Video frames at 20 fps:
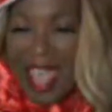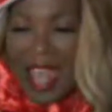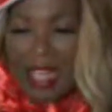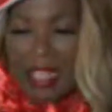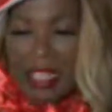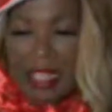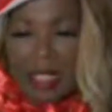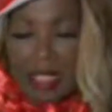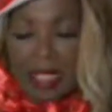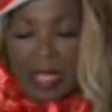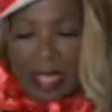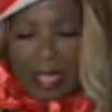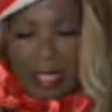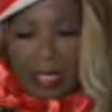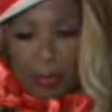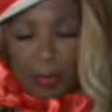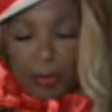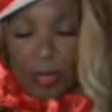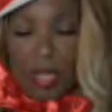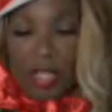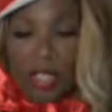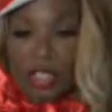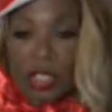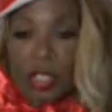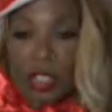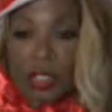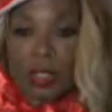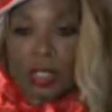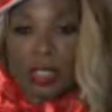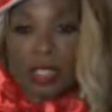light
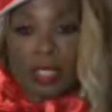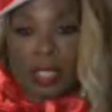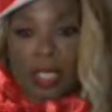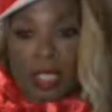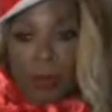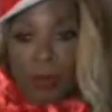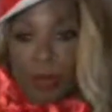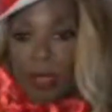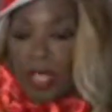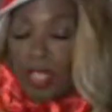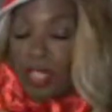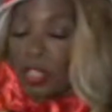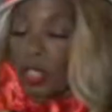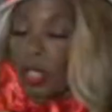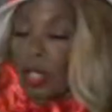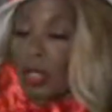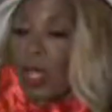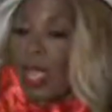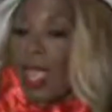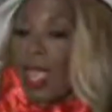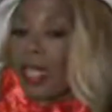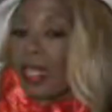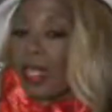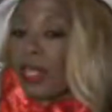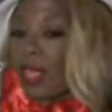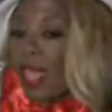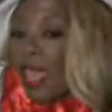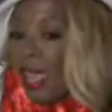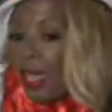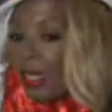pressure, deep pressure, and
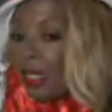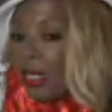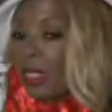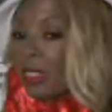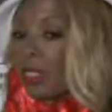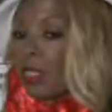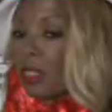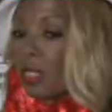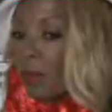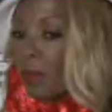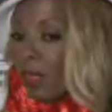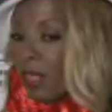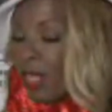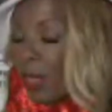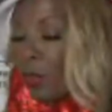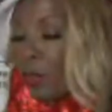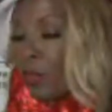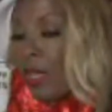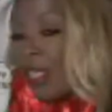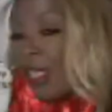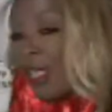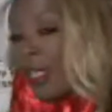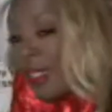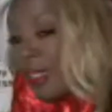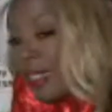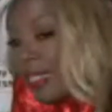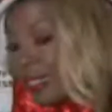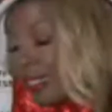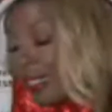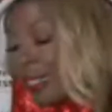that is something that will
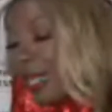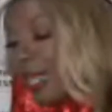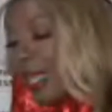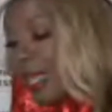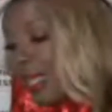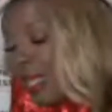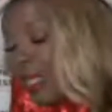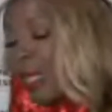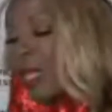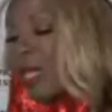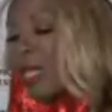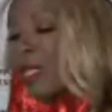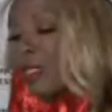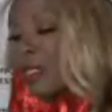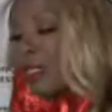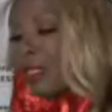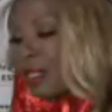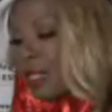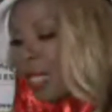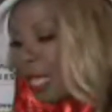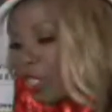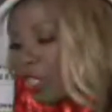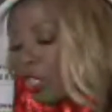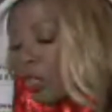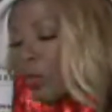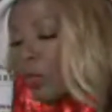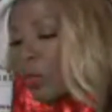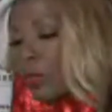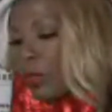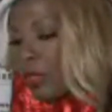elicit a
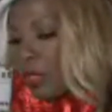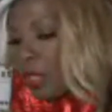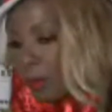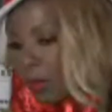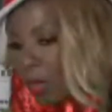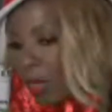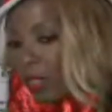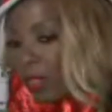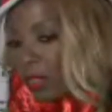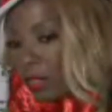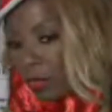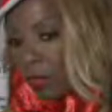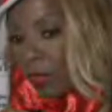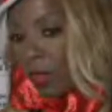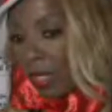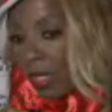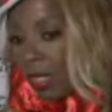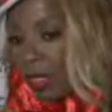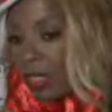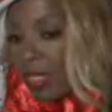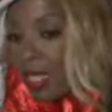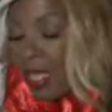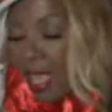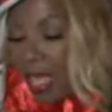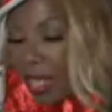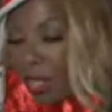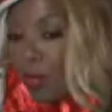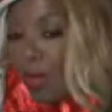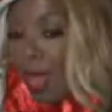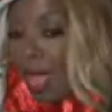sexual response, right? An
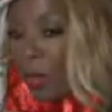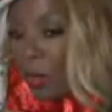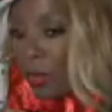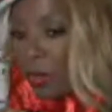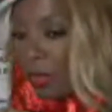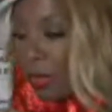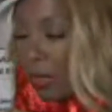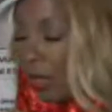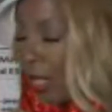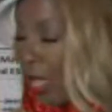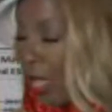arousal.